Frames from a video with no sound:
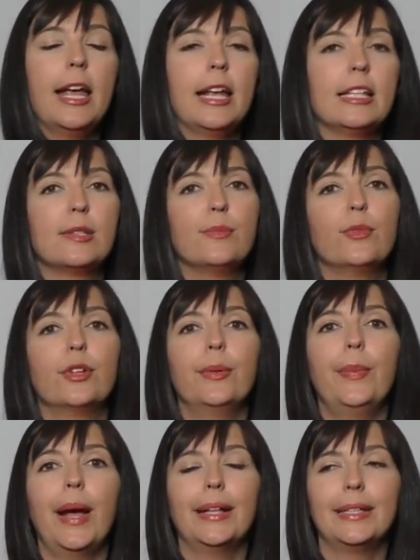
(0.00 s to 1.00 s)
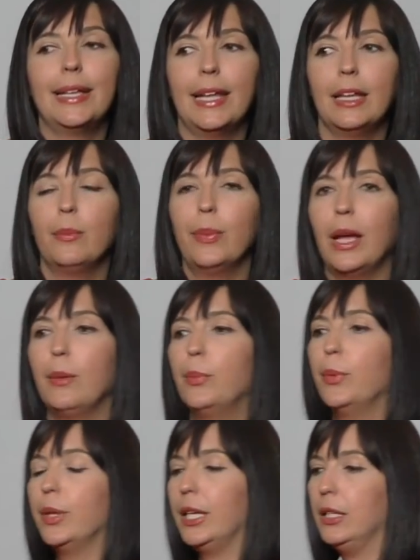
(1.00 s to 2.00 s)
It's more about getting
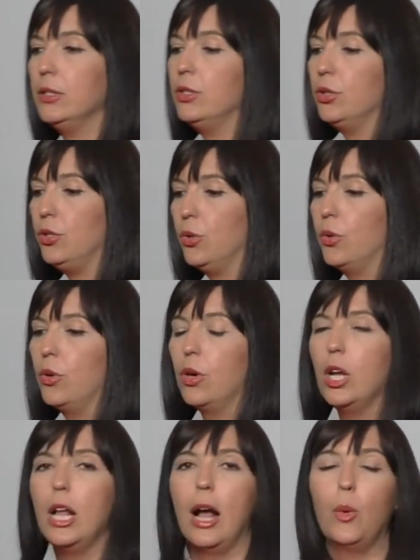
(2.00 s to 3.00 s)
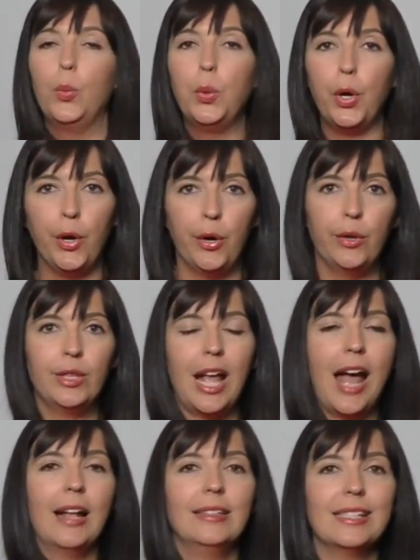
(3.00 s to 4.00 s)
people into your world,
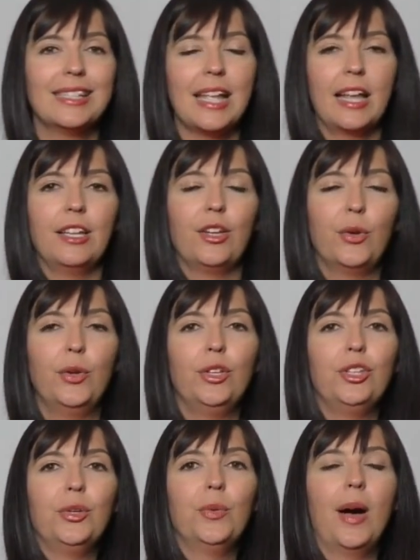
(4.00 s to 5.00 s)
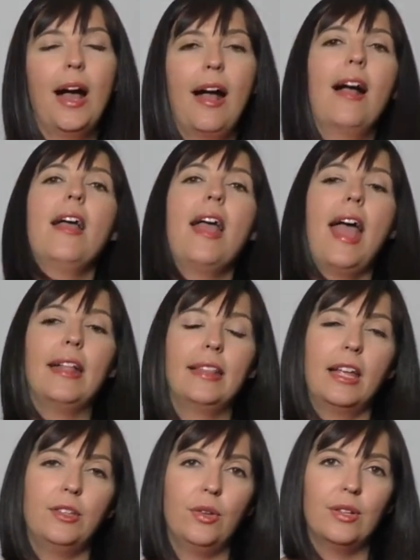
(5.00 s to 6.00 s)
understanding who you are and
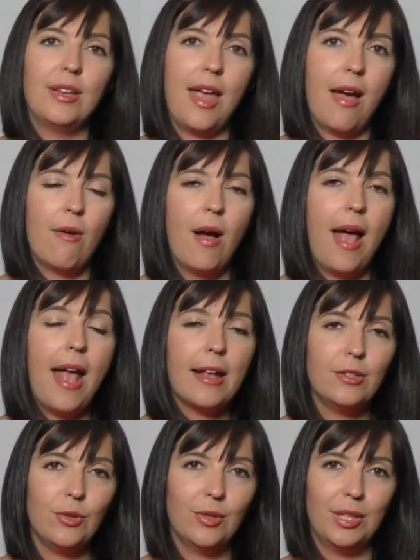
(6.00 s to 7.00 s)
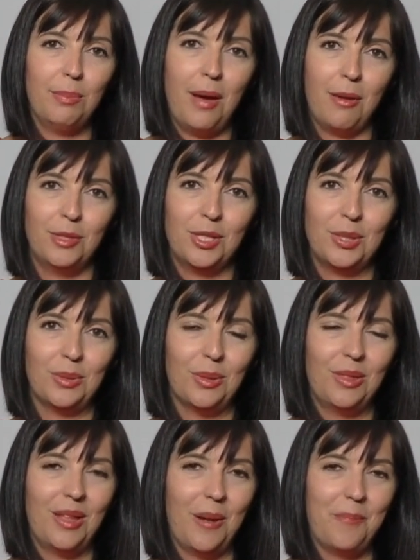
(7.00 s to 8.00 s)
that you're now a newly published
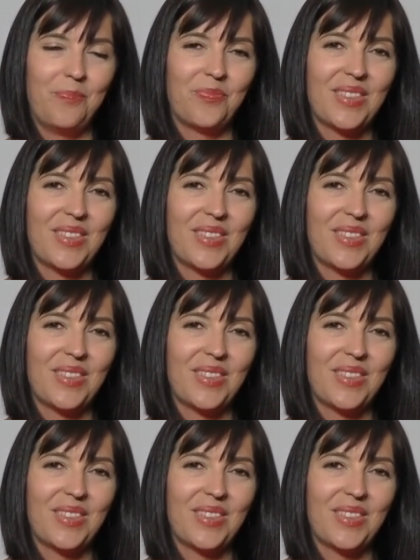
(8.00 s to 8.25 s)
author.